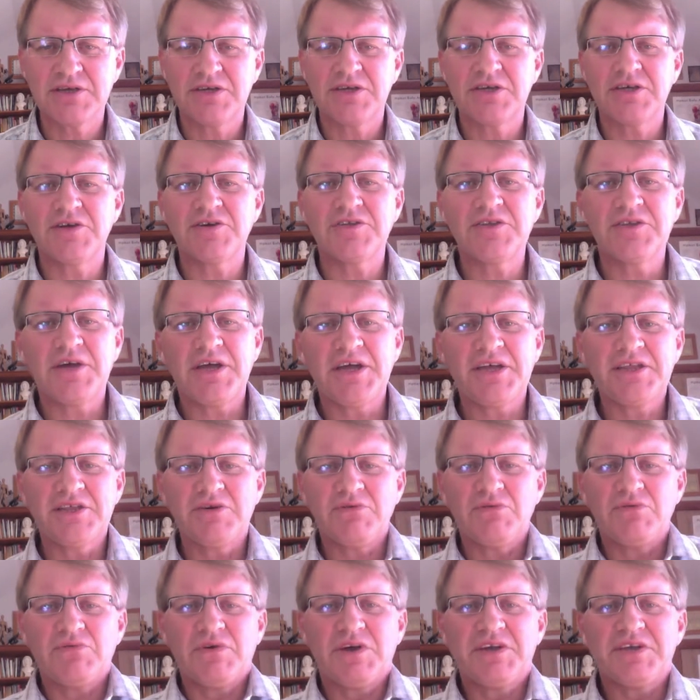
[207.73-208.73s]
you know, and, the, and
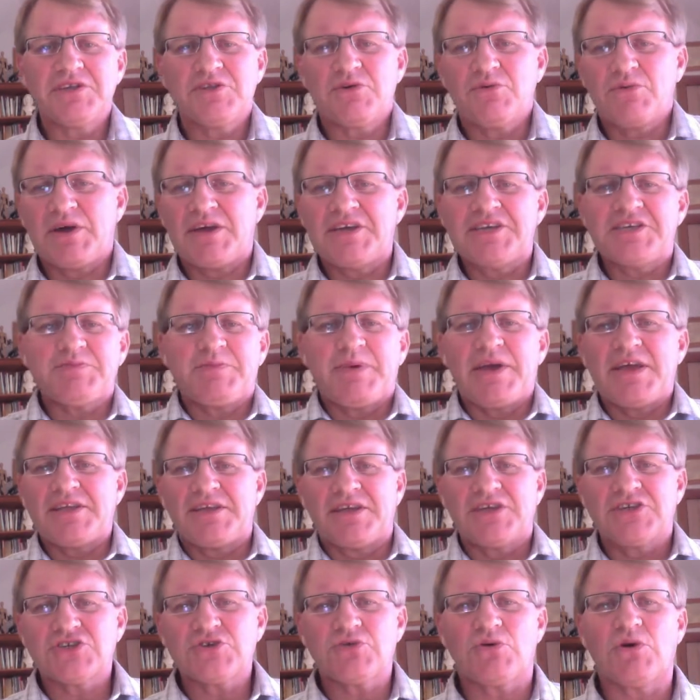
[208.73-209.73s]
the, the waistband
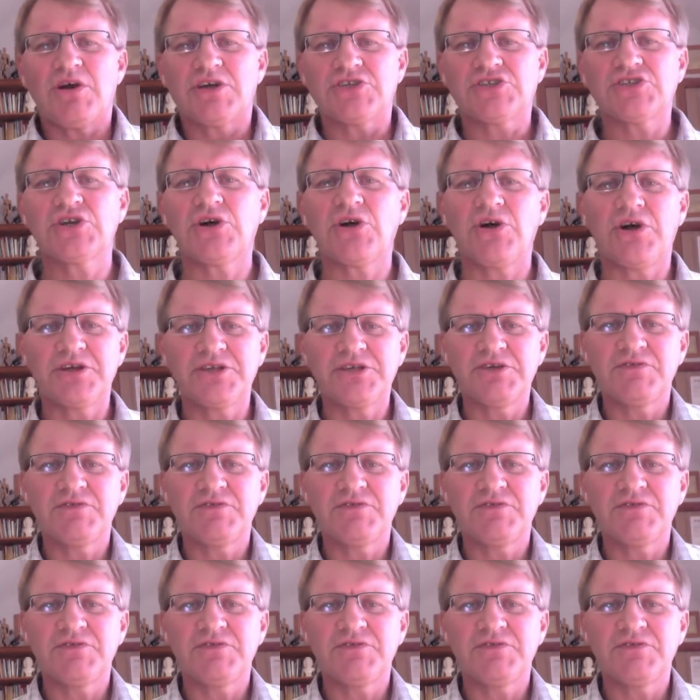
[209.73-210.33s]
gets quite tight.